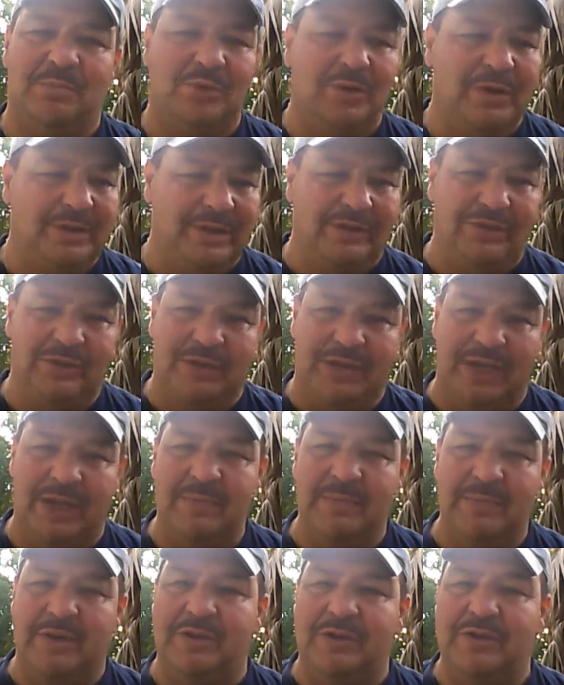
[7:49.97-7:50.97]
point that you
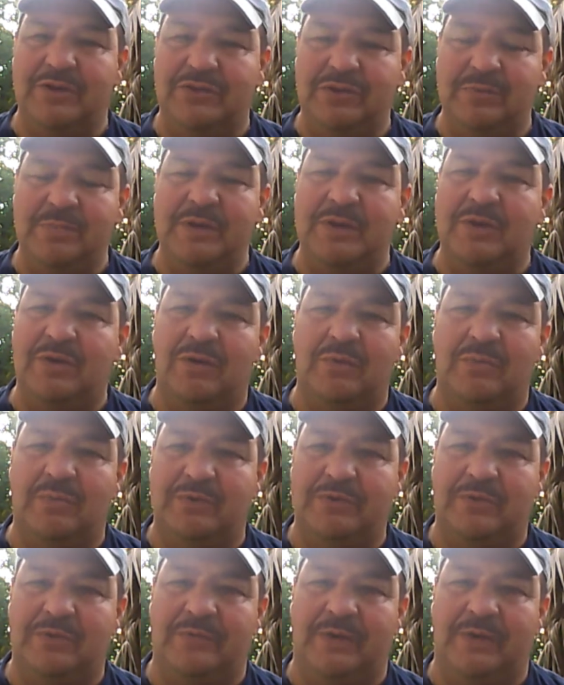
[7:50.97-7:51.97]
came here. You should be home
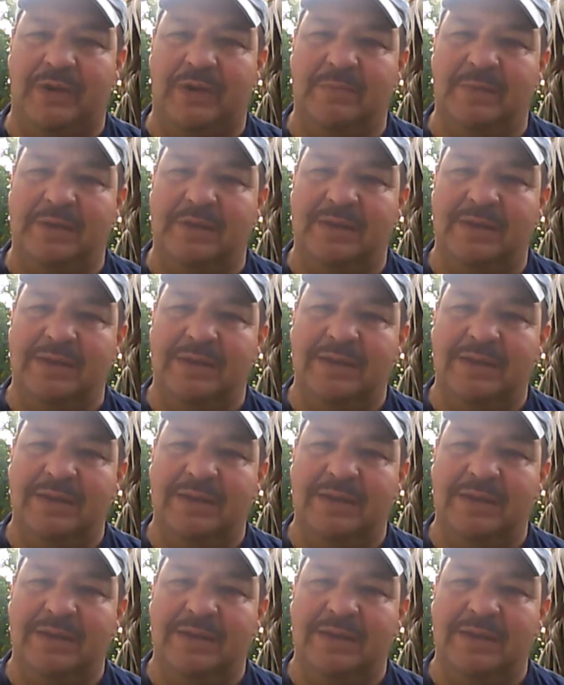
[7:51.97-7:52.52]
with your family.